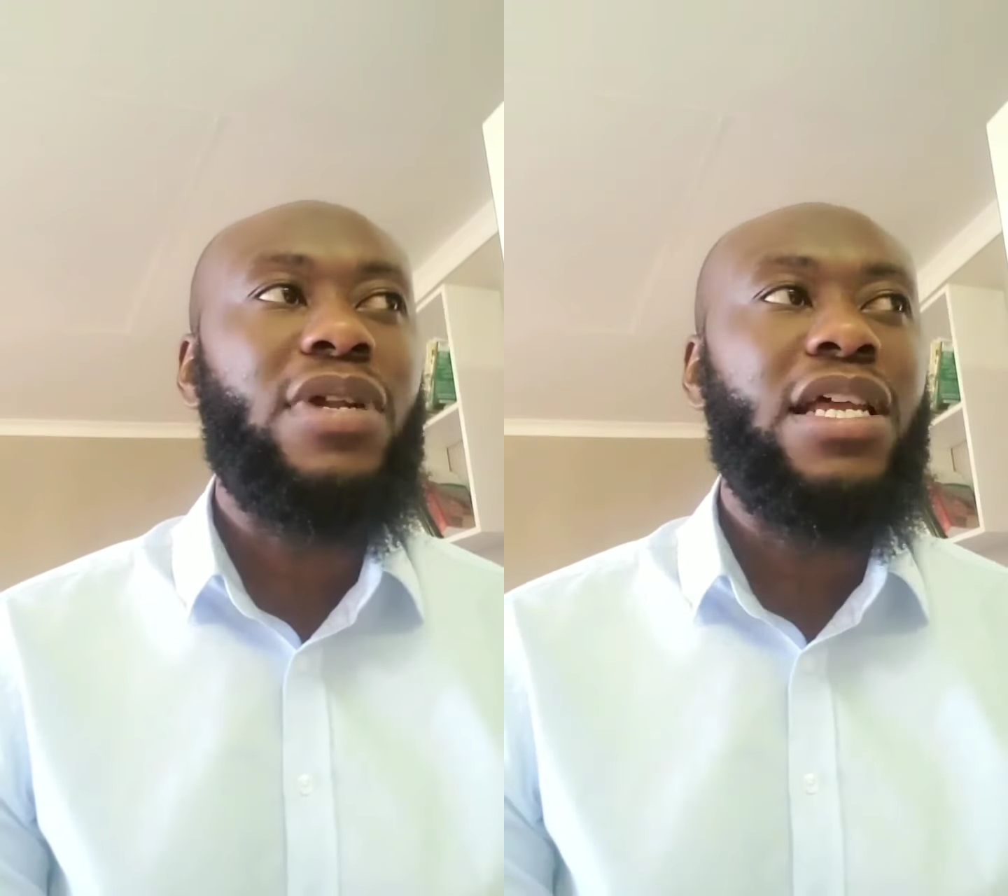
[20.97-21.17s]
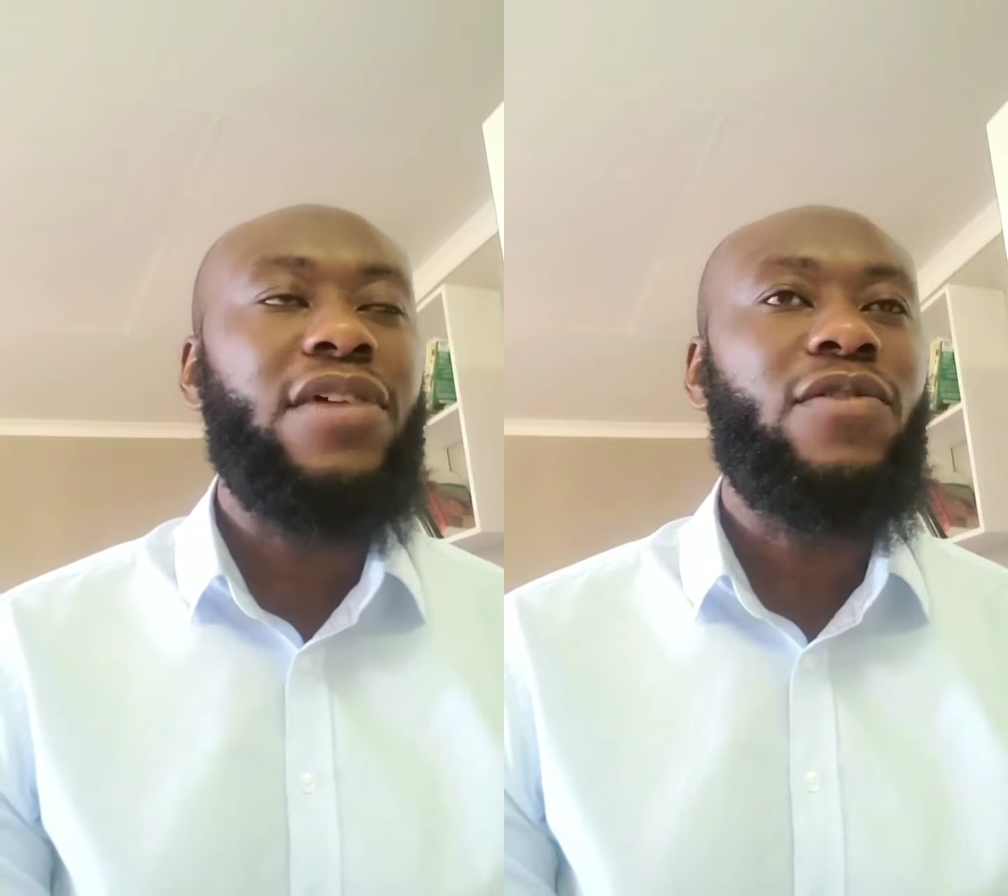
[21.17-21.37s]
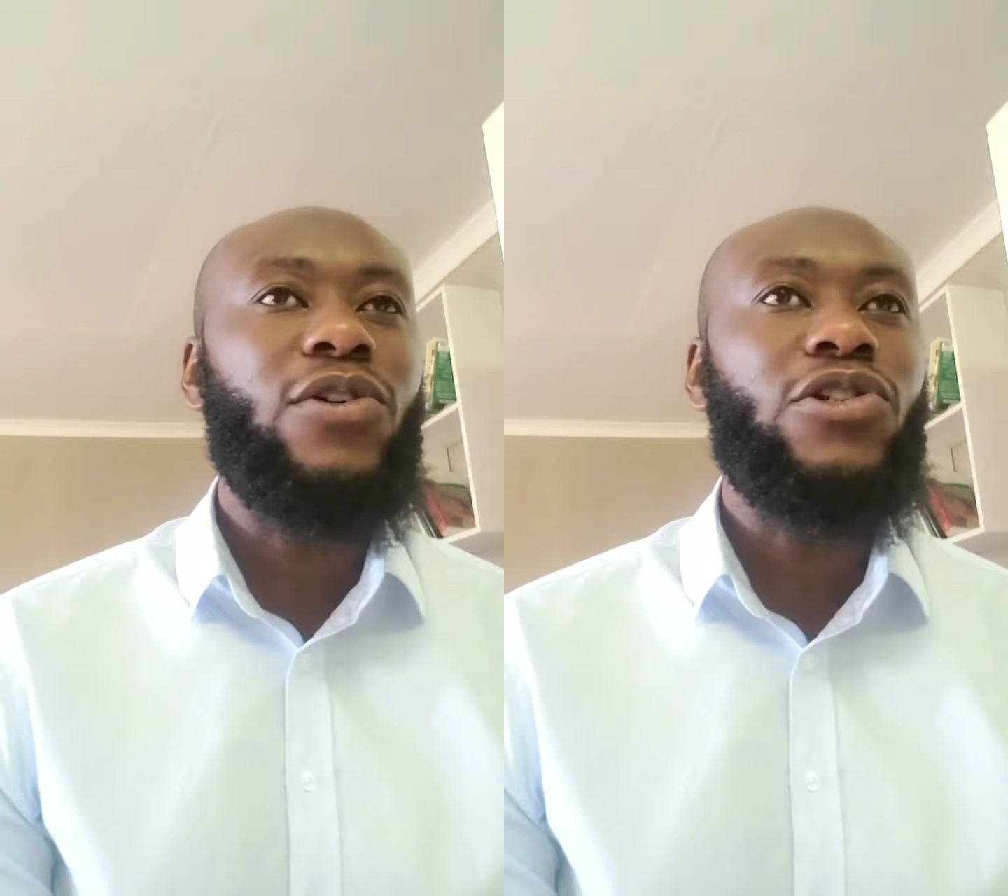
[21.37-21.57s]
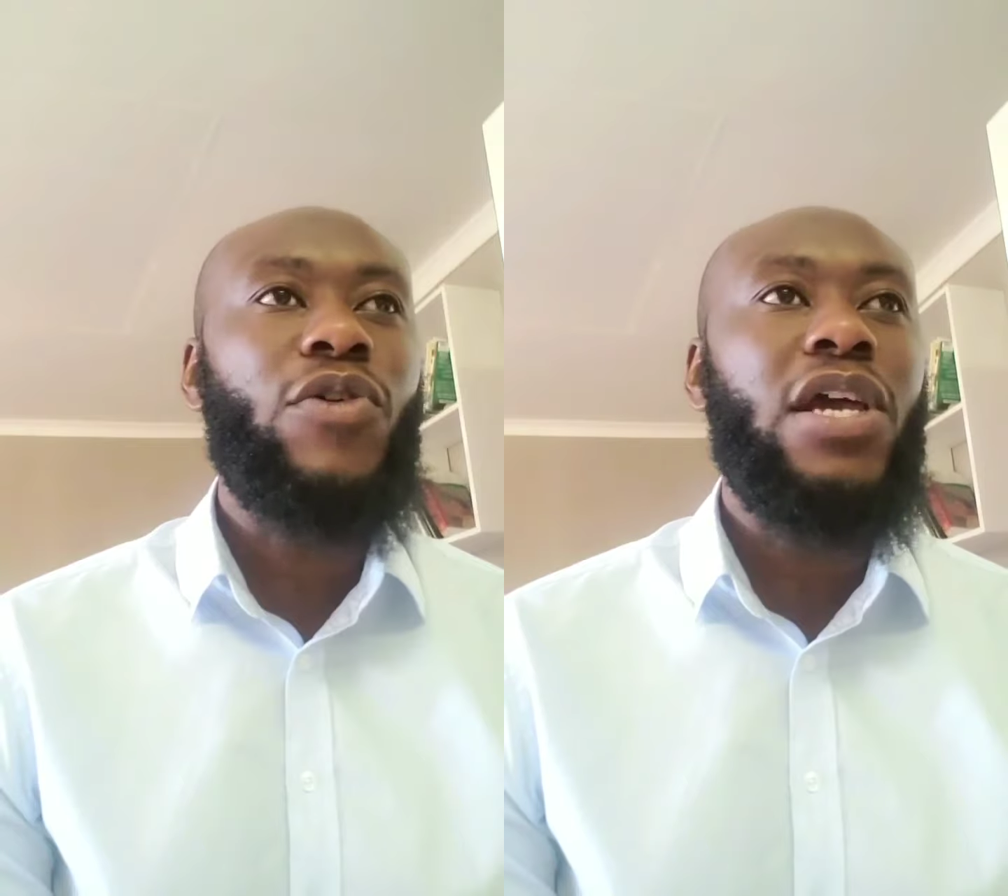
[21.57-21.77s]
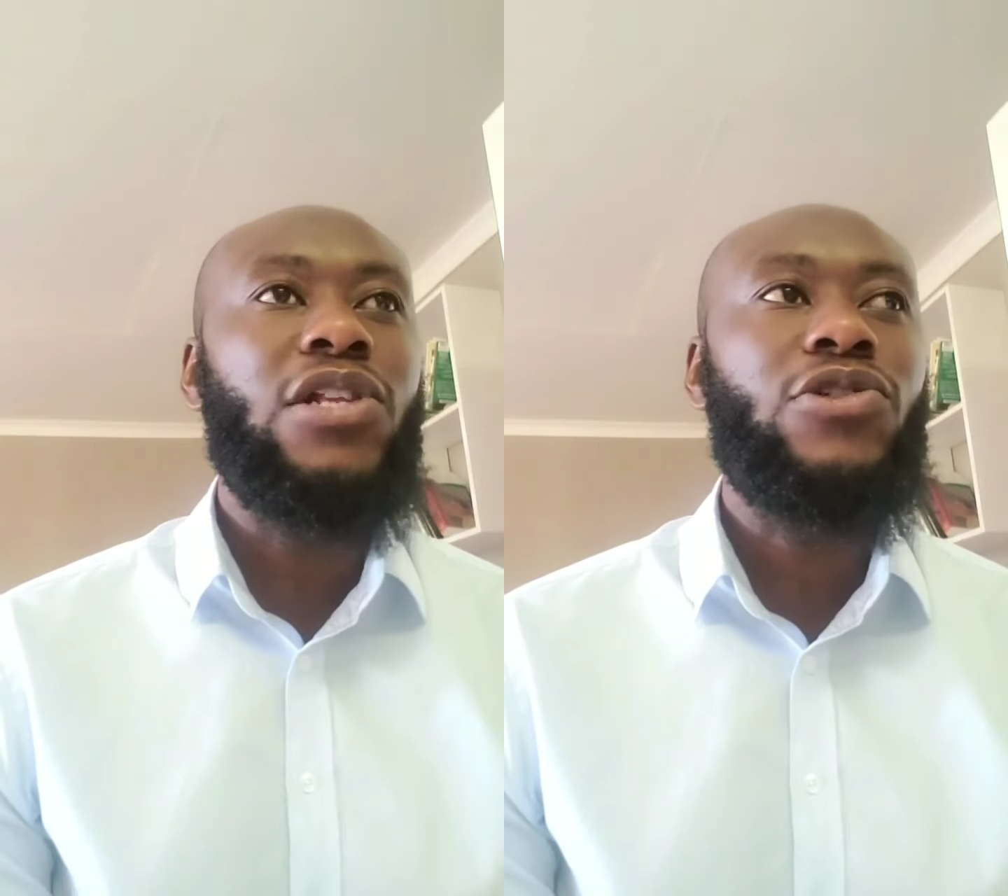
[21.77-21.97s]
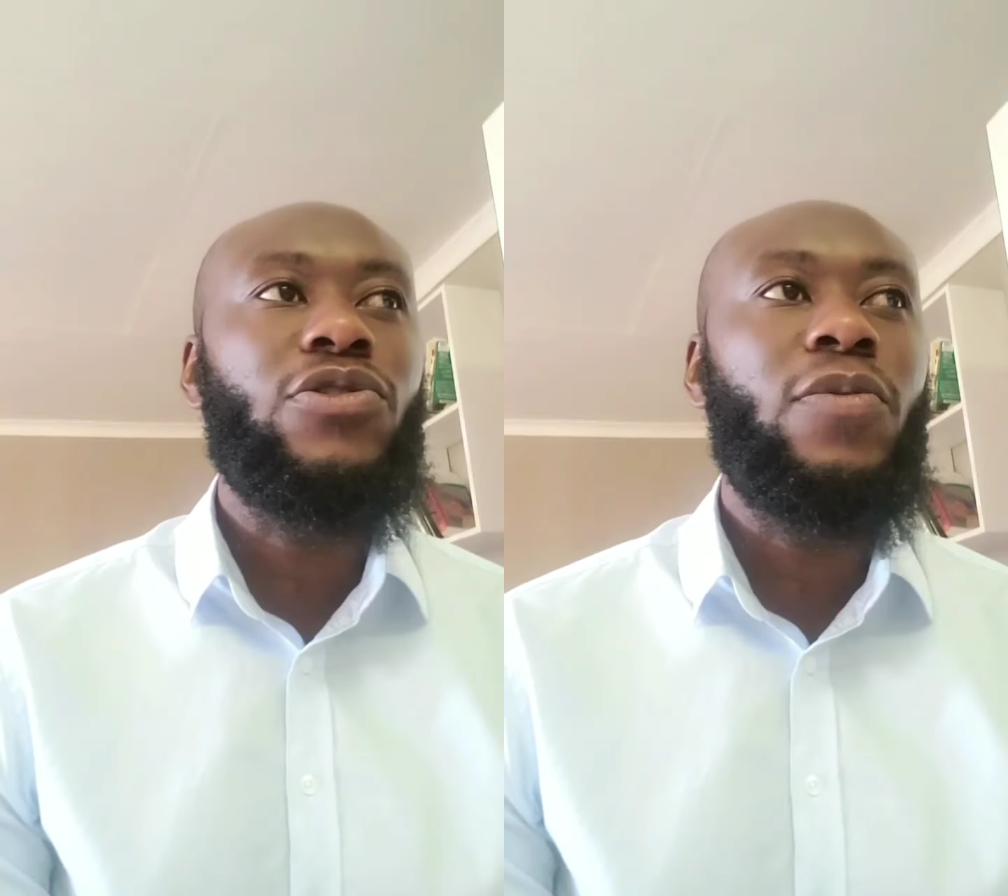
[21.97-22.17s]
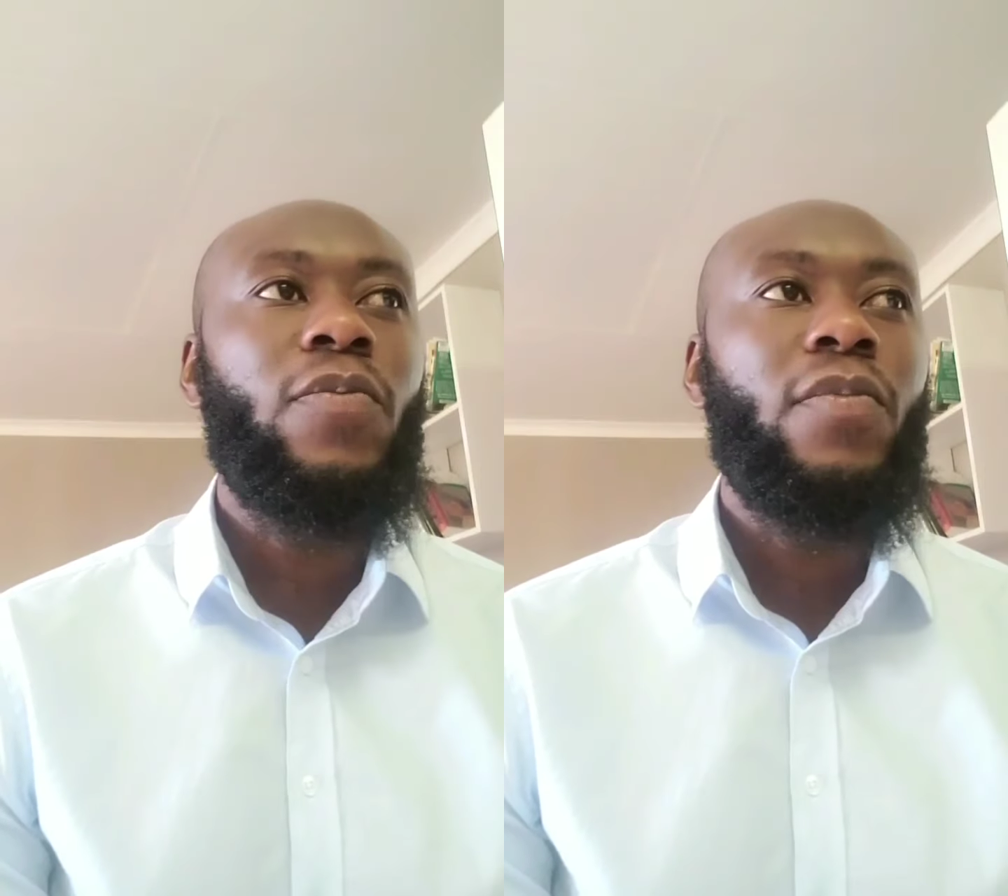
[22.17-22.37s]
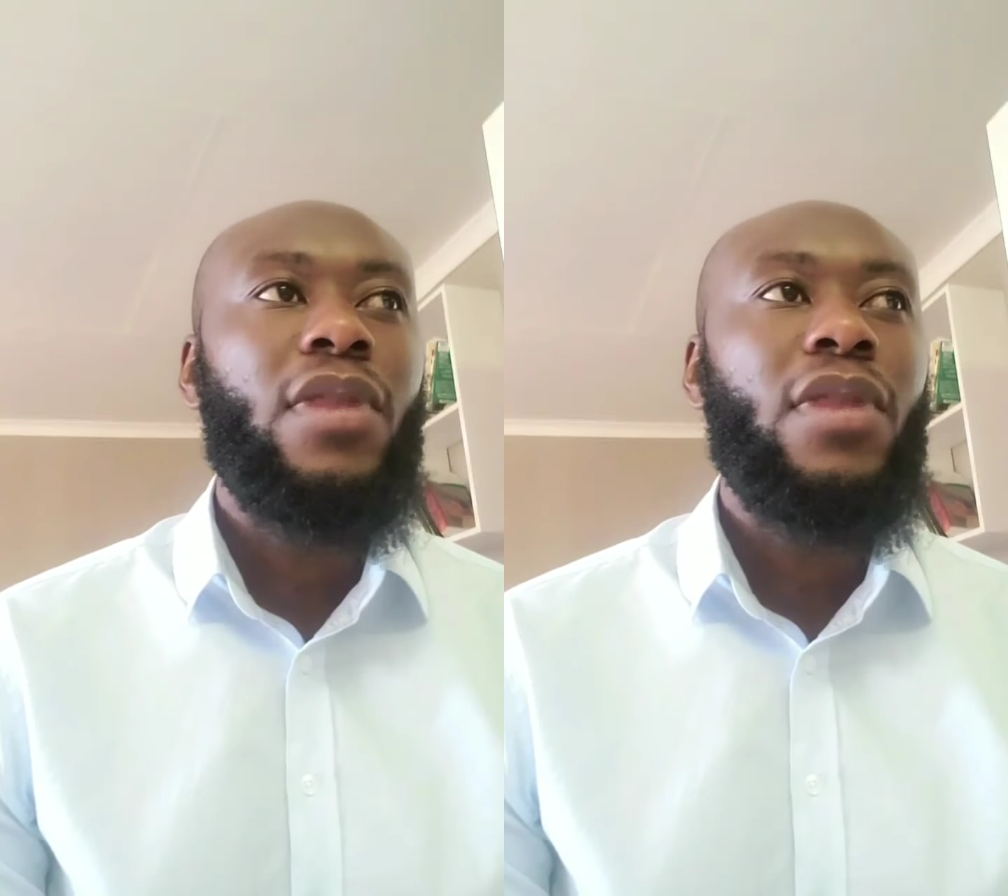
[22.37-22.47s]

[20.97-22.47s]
believe also into